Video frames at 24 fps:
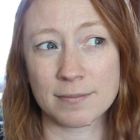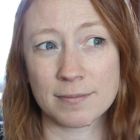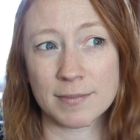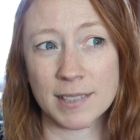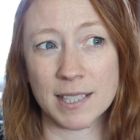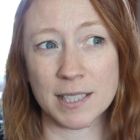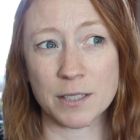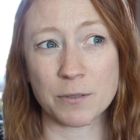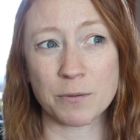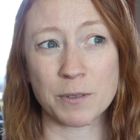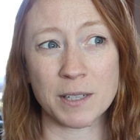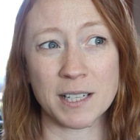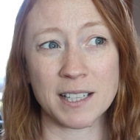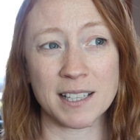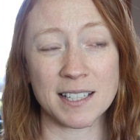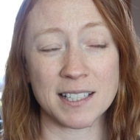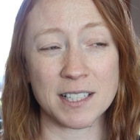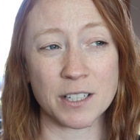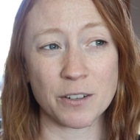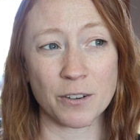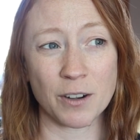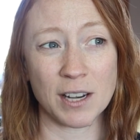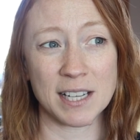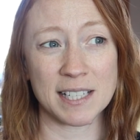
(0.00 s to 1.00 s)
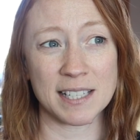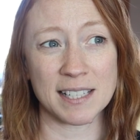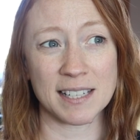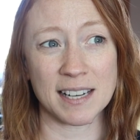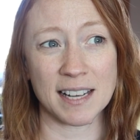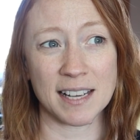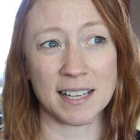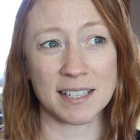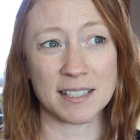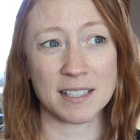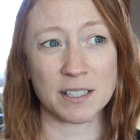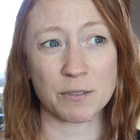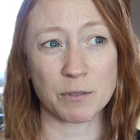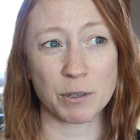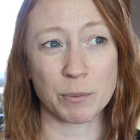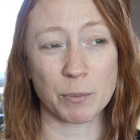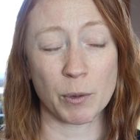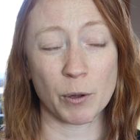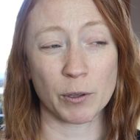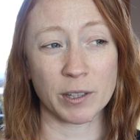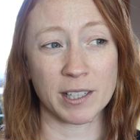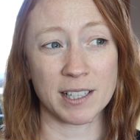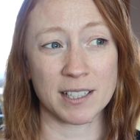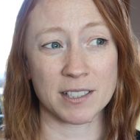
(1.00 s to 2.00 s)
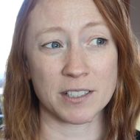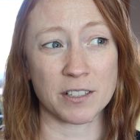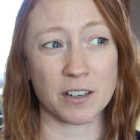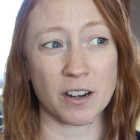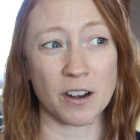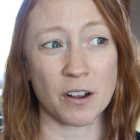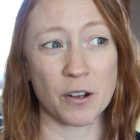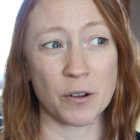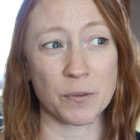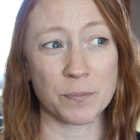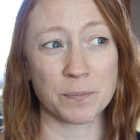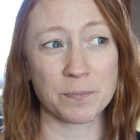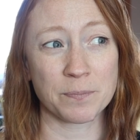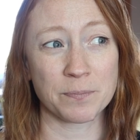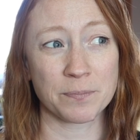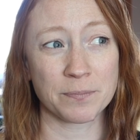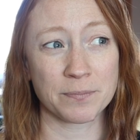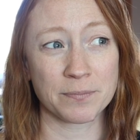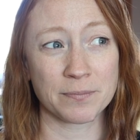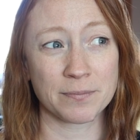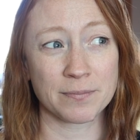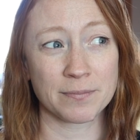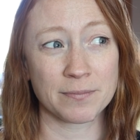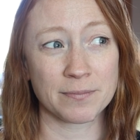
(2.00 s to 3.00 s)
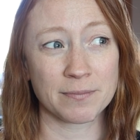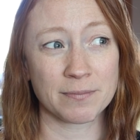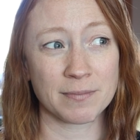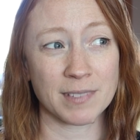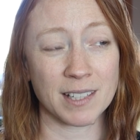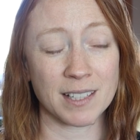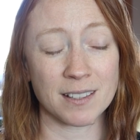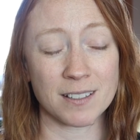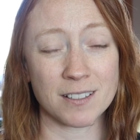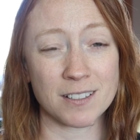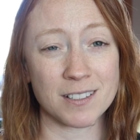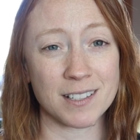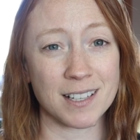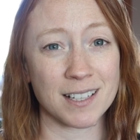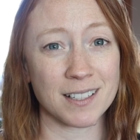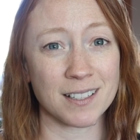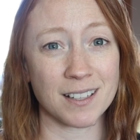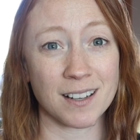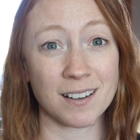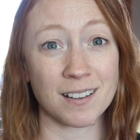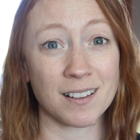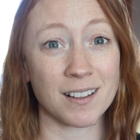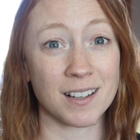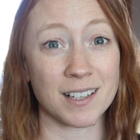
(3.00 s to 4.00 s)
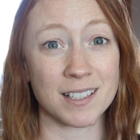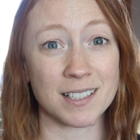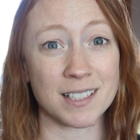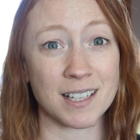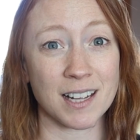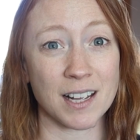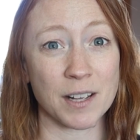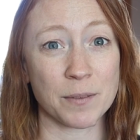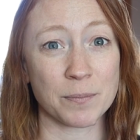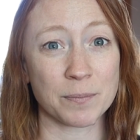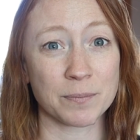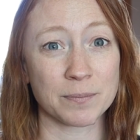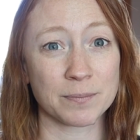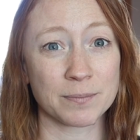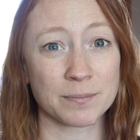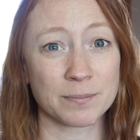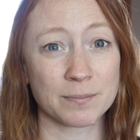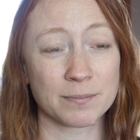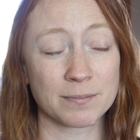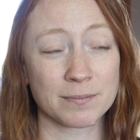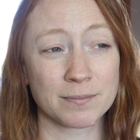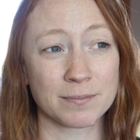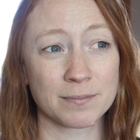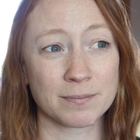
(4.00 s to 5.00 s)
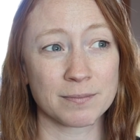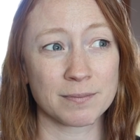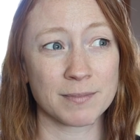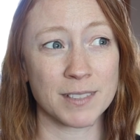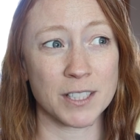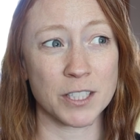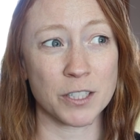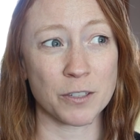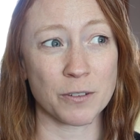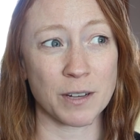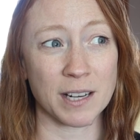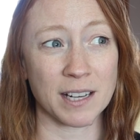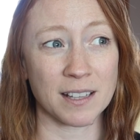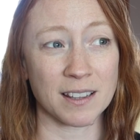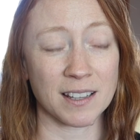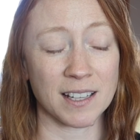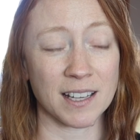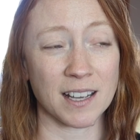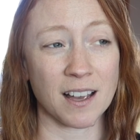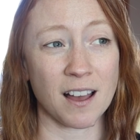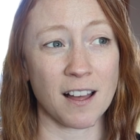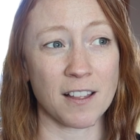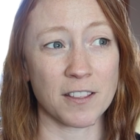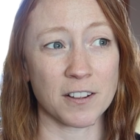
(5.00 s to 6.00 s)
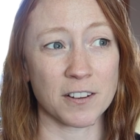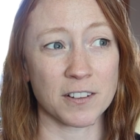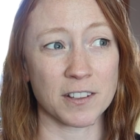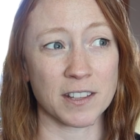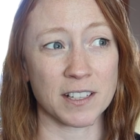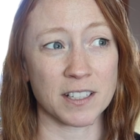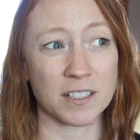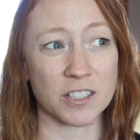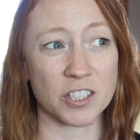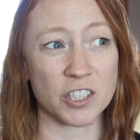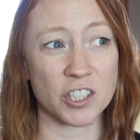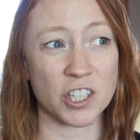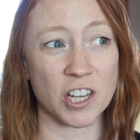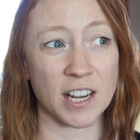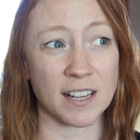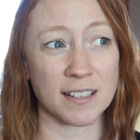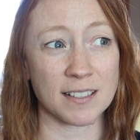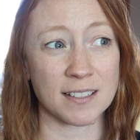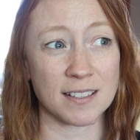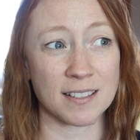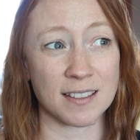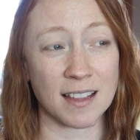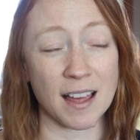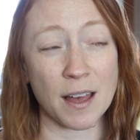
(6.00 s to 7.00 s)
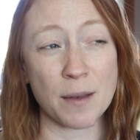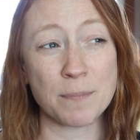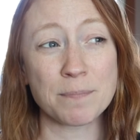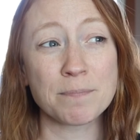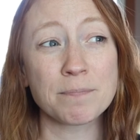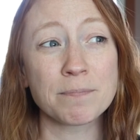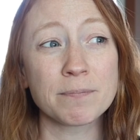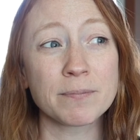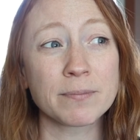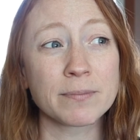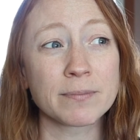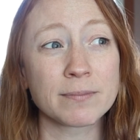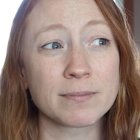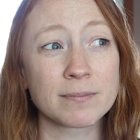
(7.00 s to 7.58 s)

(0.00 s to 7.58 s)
it's one of these crazy days where both kids are home. And there's like not a lot of time to do anything other than chase them